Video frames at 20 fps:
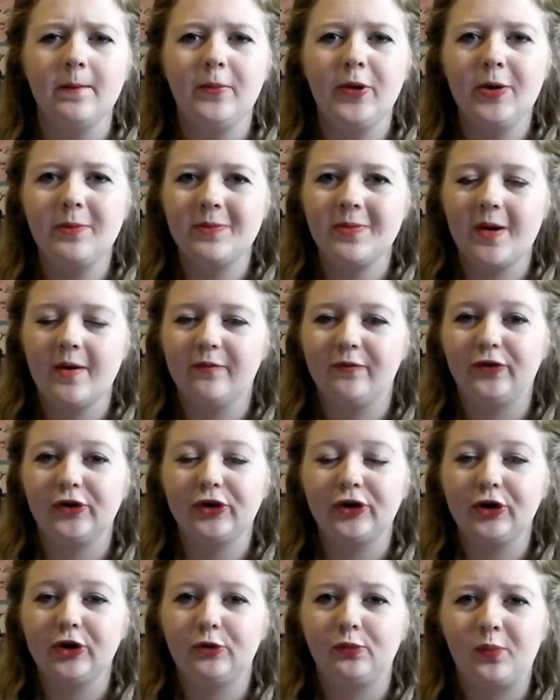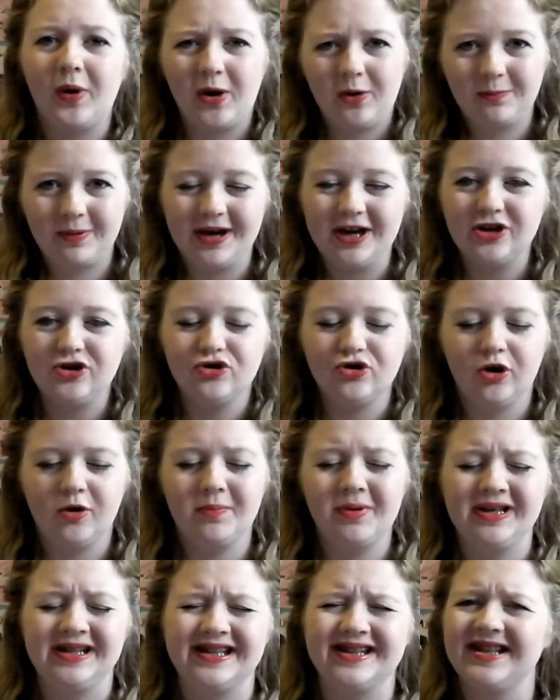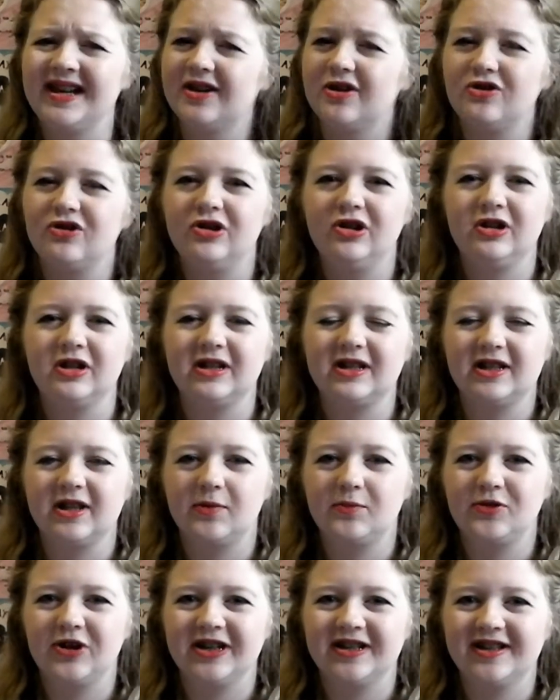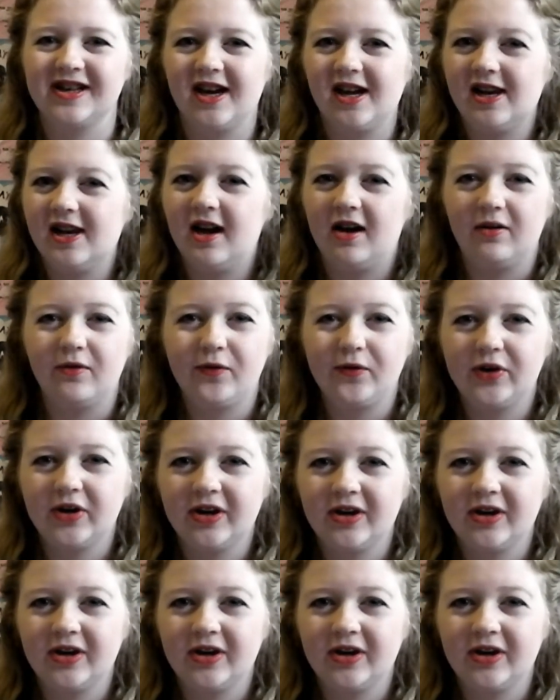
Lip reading: put me up for a good, well-paid job instead of choosing subjects that I loved.